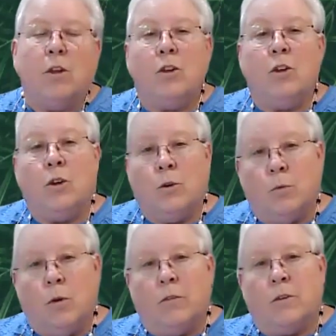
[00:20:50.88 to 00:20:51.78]

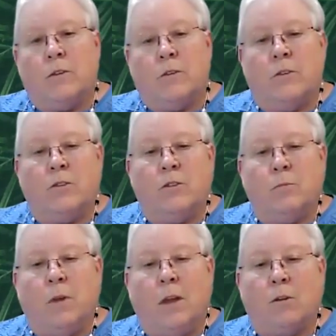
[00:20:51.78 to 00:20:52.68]
You are the
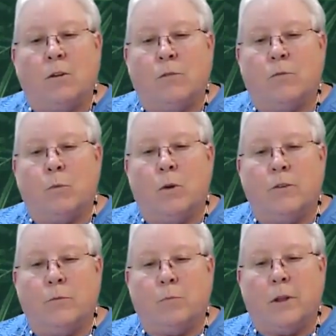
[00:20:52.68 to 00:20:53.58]
decision maker of what
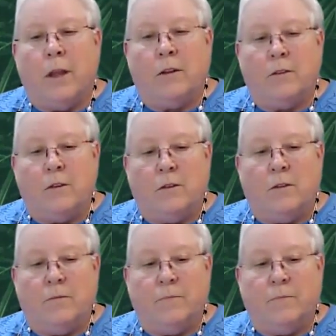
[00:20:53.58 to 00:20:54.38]
is planted.